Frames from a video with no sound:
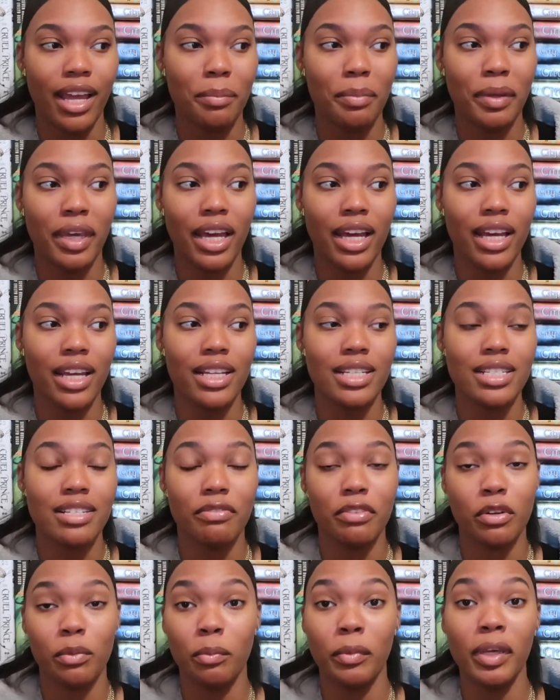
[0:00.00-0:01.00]
because
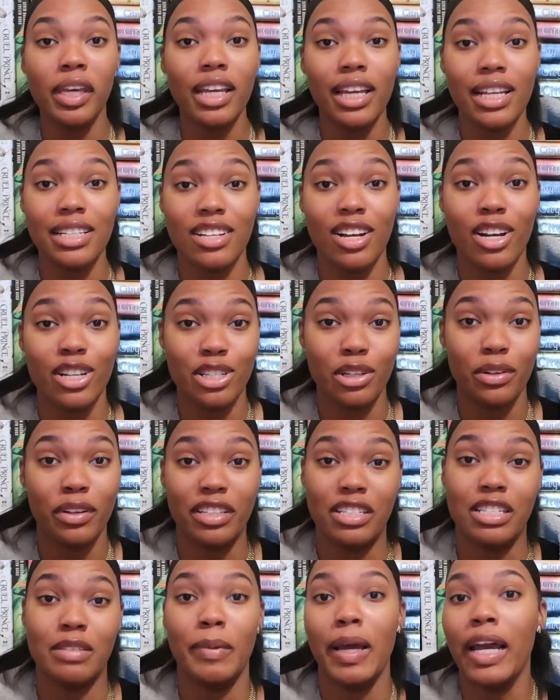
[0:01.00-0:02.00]
for me it's also
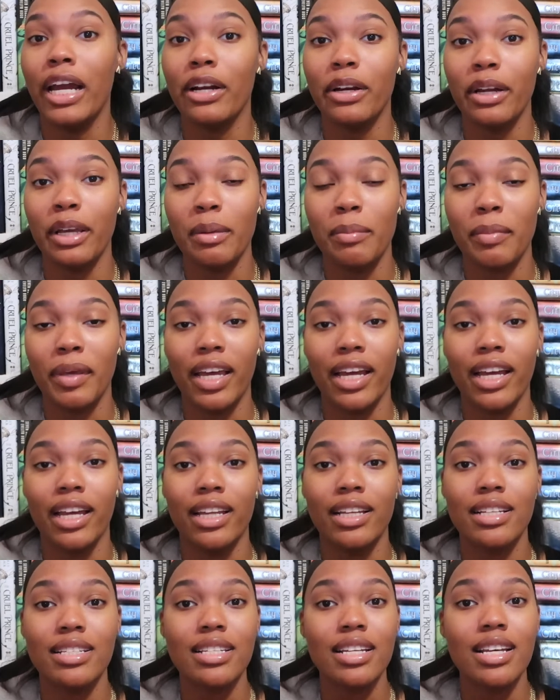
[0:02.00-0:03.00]
inspiring,
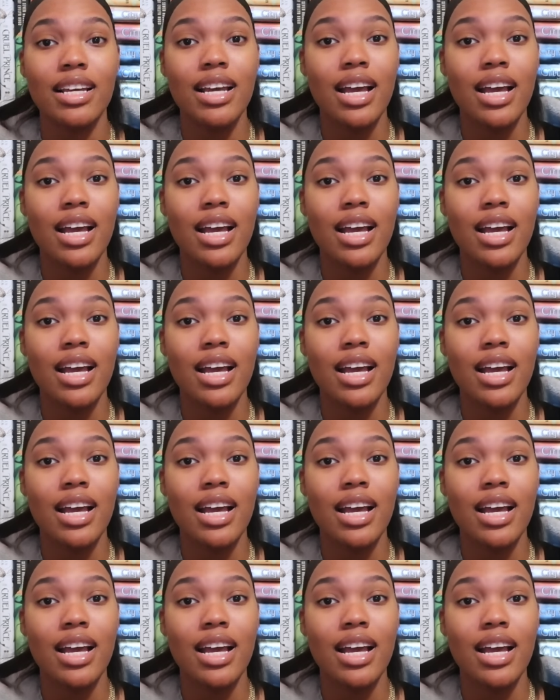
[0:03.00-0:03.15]
because